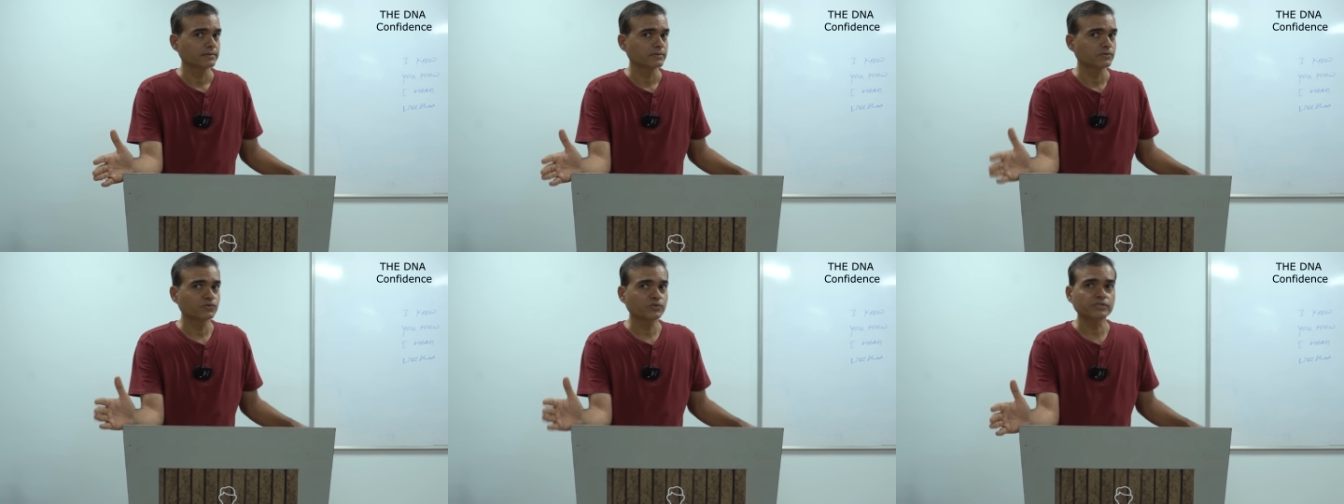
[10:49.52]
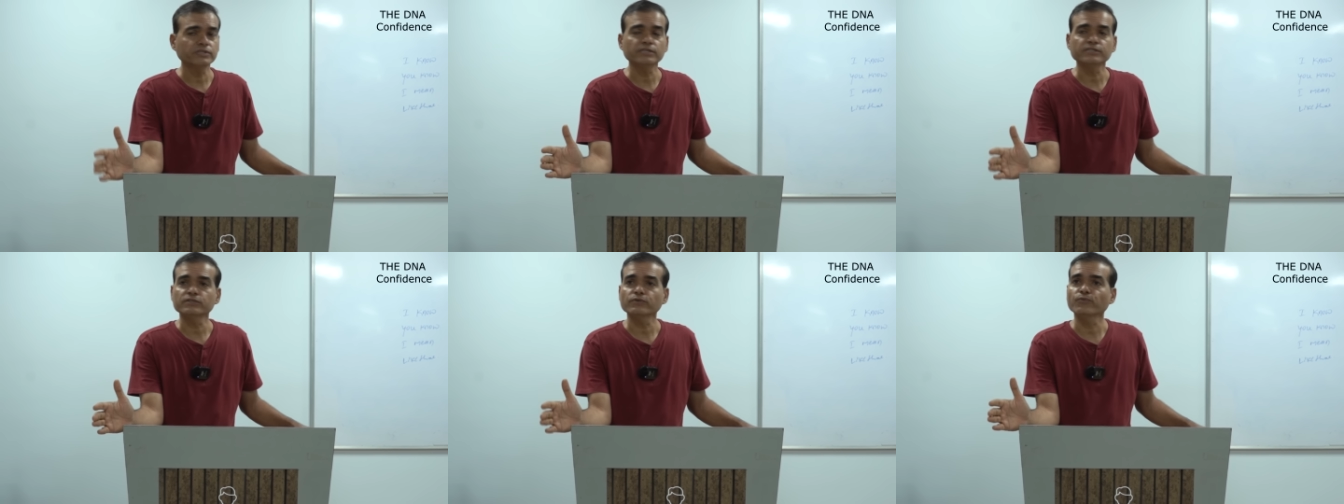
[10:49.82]

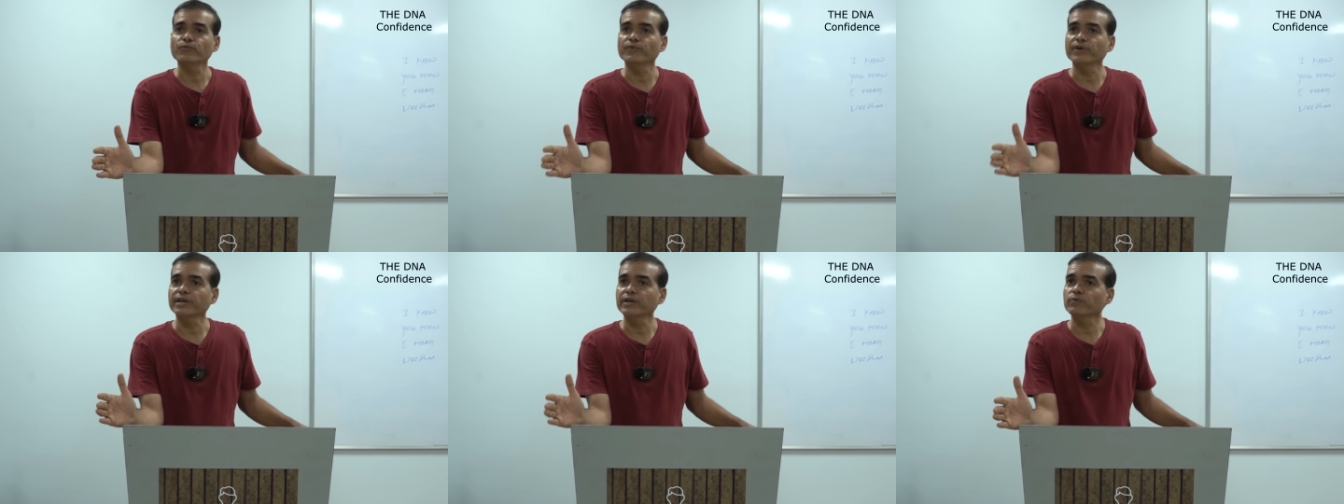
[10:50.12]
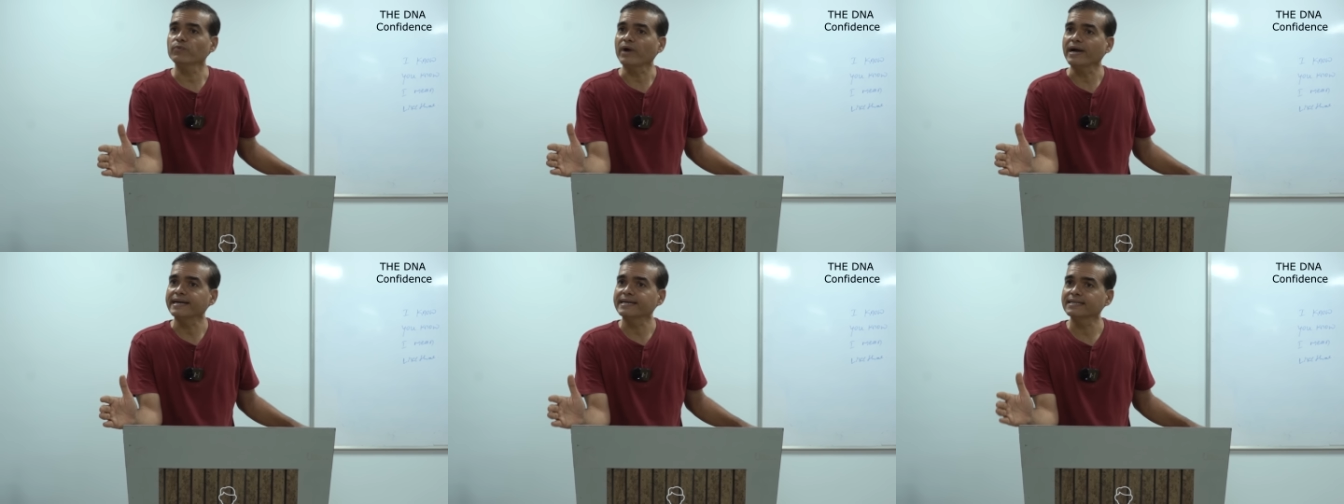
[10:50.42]
This is a very
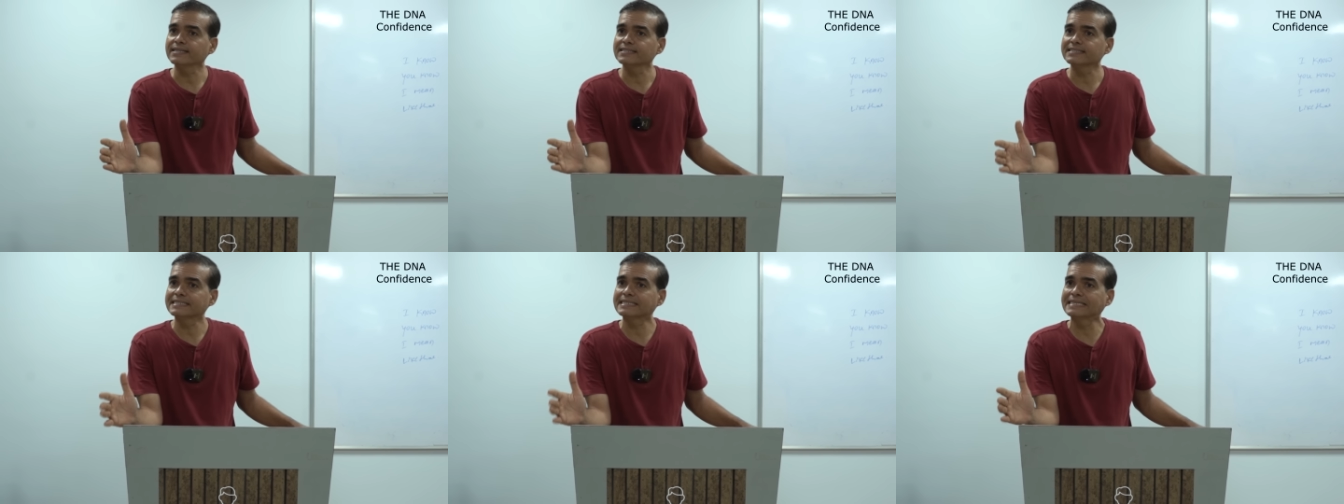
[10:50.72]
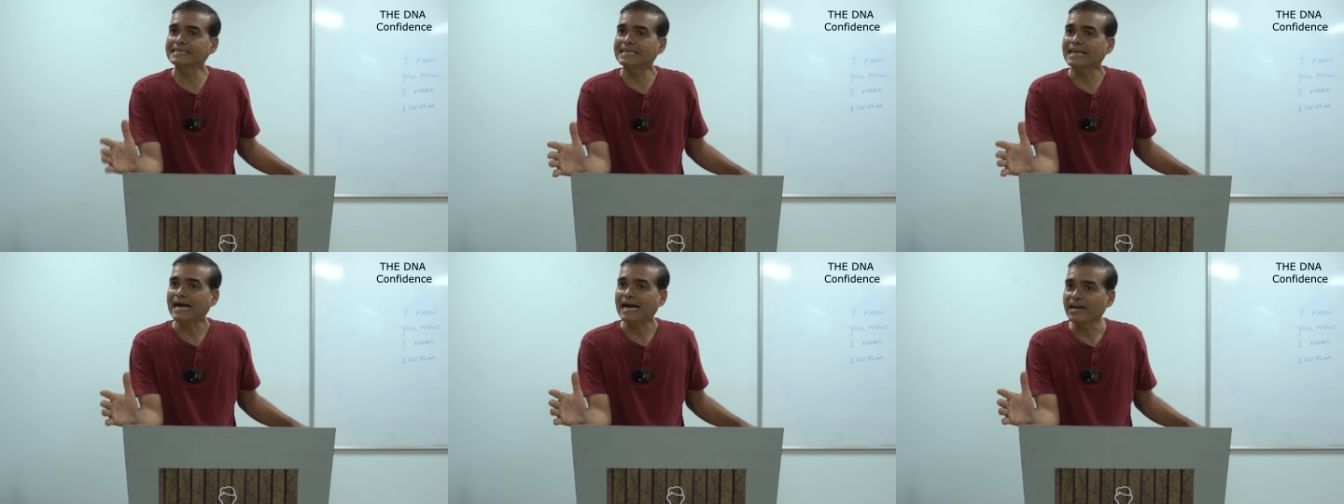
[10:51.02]
vital
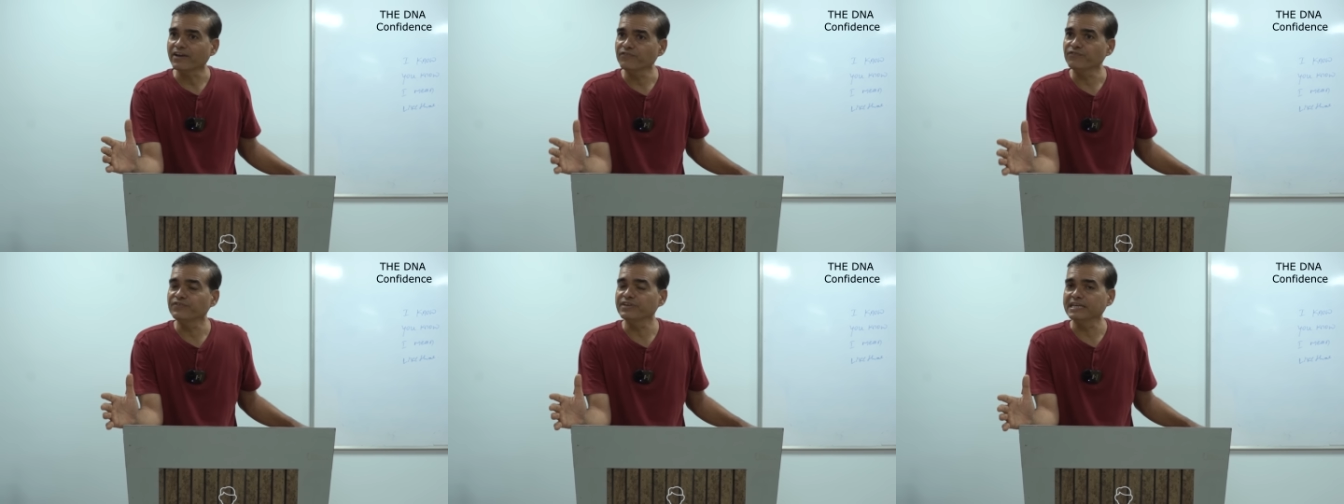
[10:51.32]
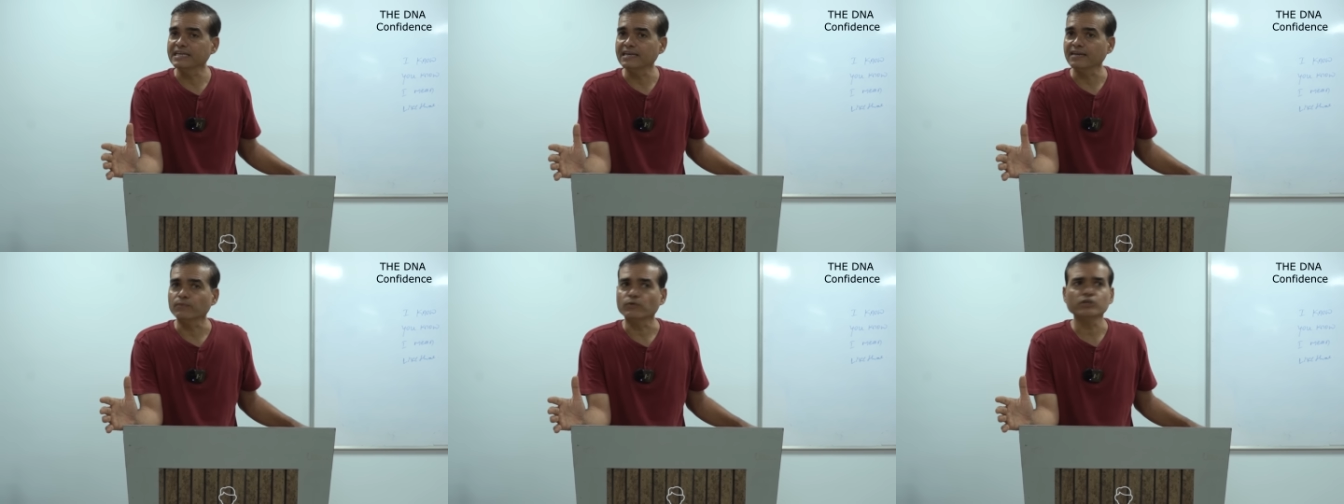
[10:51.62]
skill, I
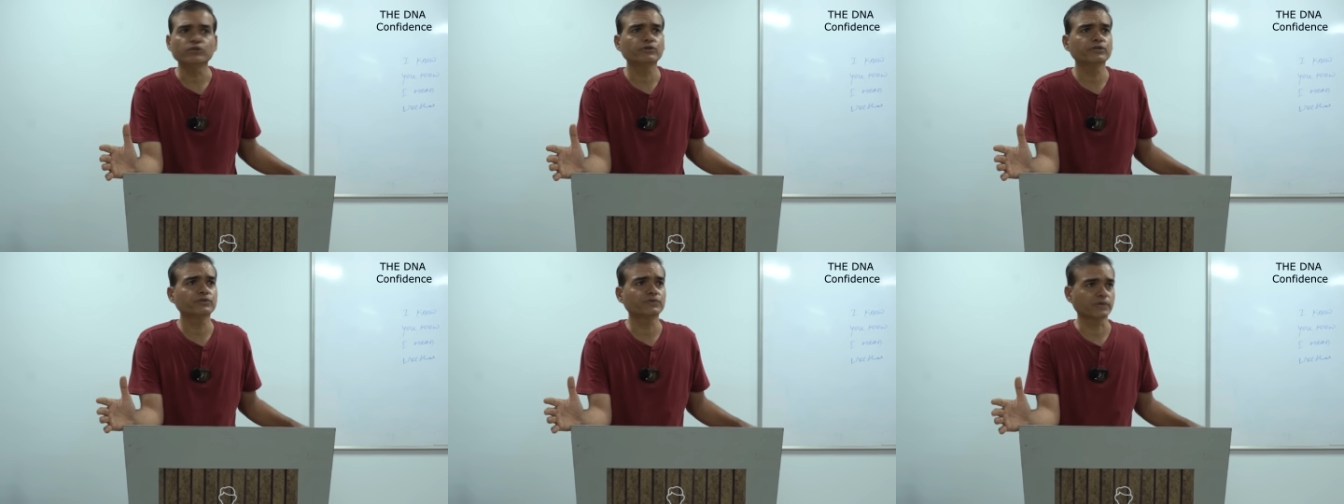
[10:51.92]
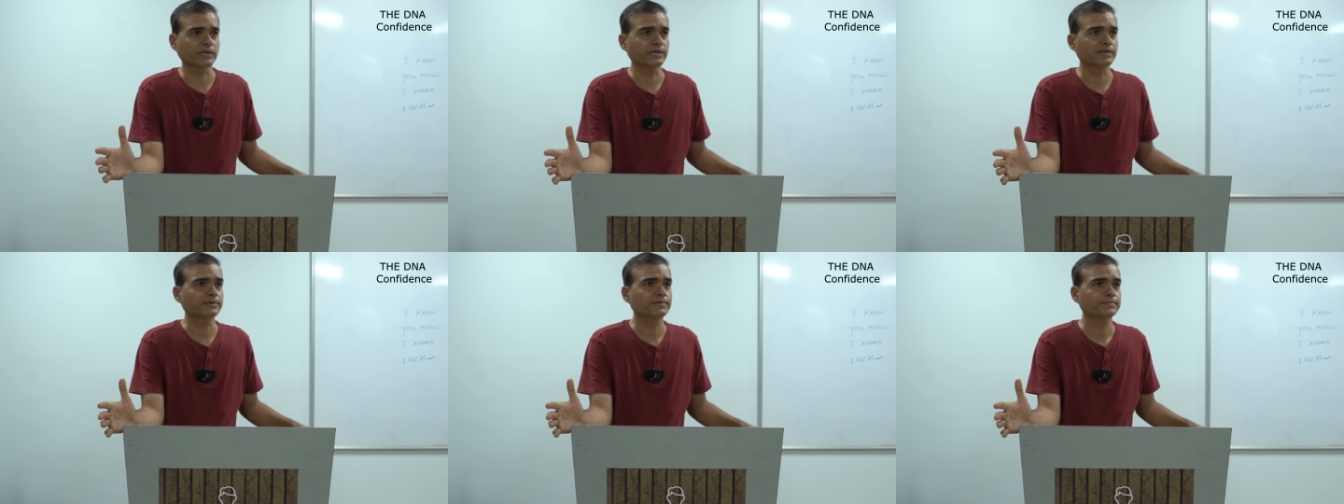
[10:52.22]
feel. What do you
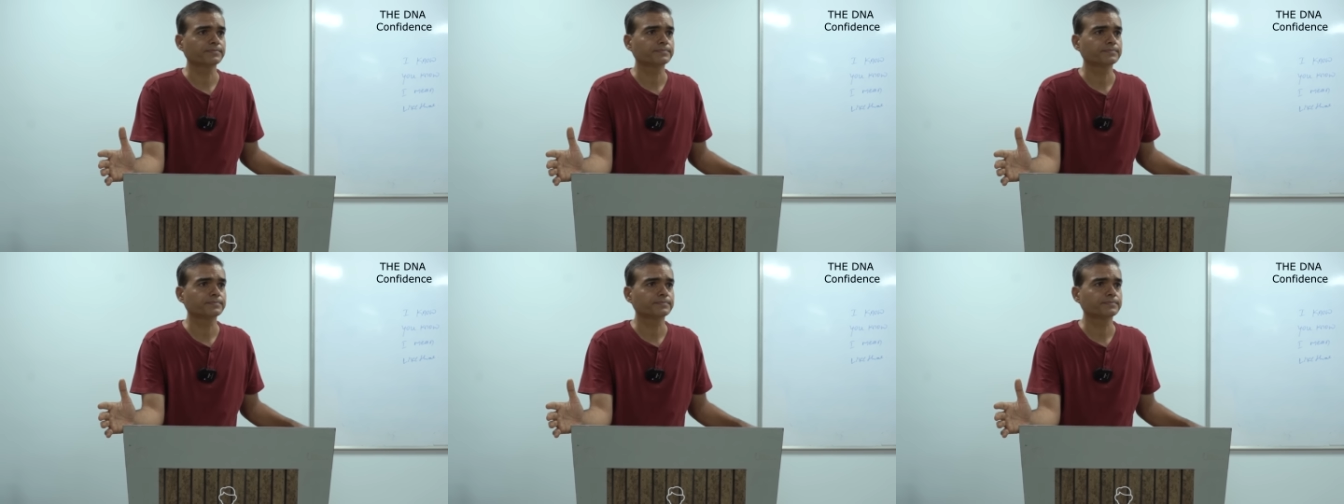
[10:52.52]
think?